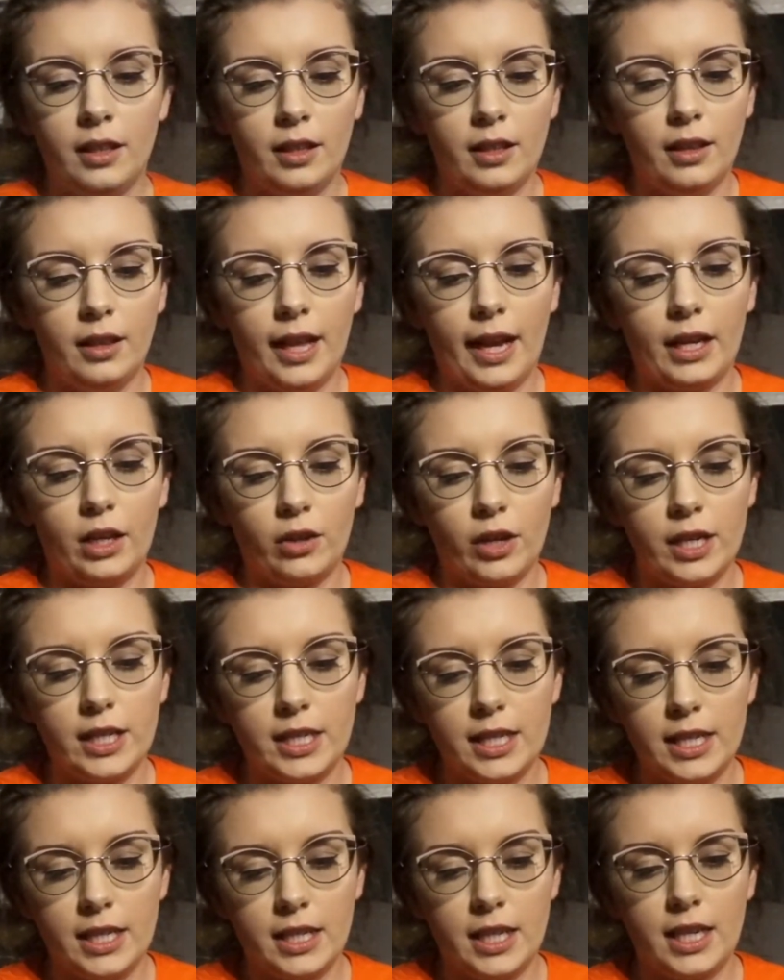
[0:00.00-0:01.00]
that
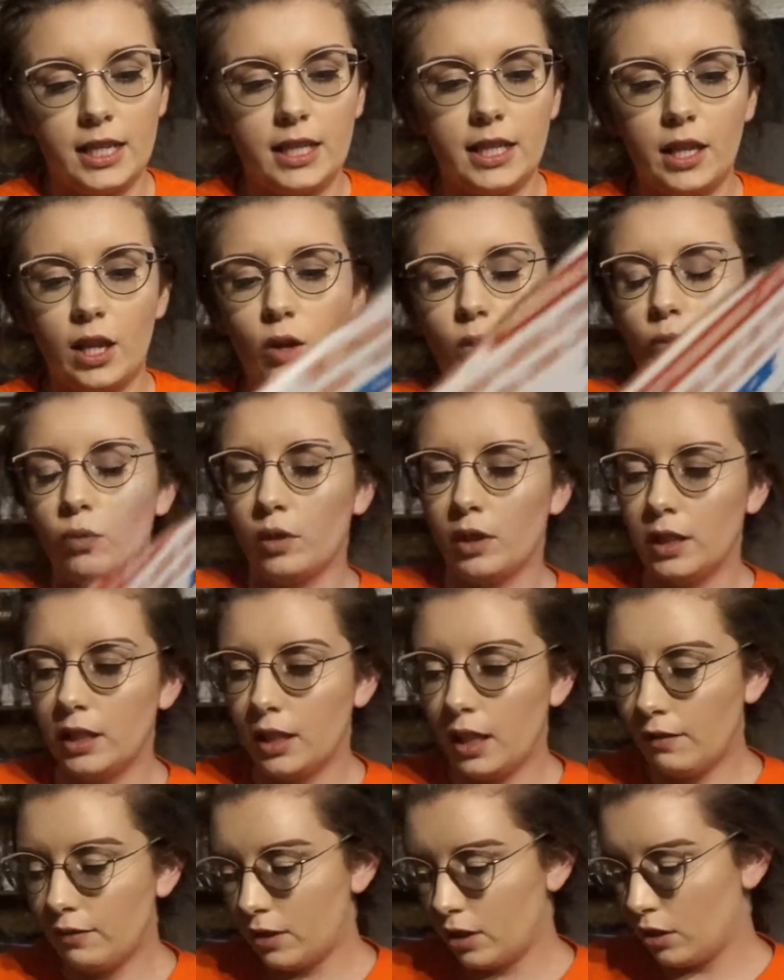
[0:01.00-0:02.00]
Gracie and Daisy really
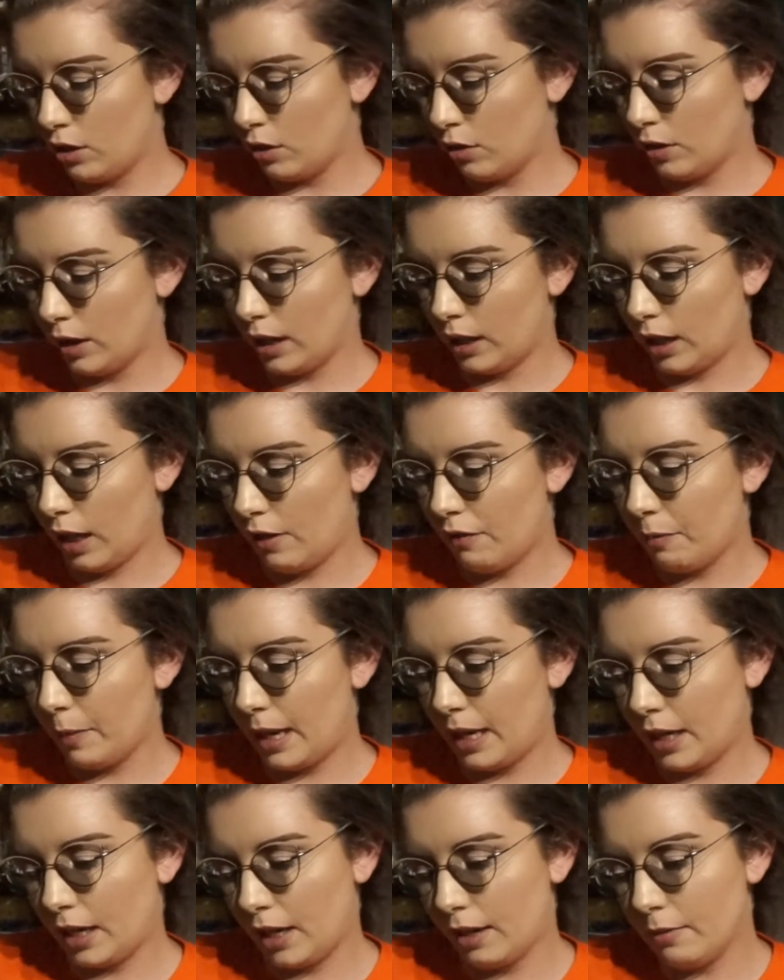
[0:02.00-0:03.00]
love to do. They love
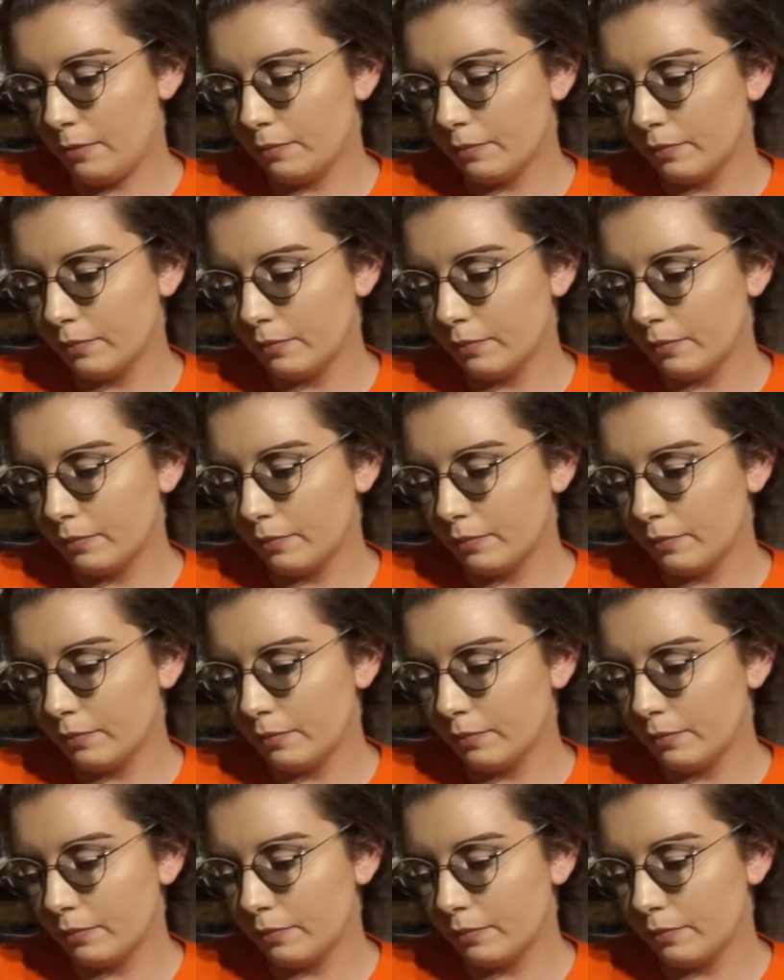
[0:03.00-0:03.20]
makeup.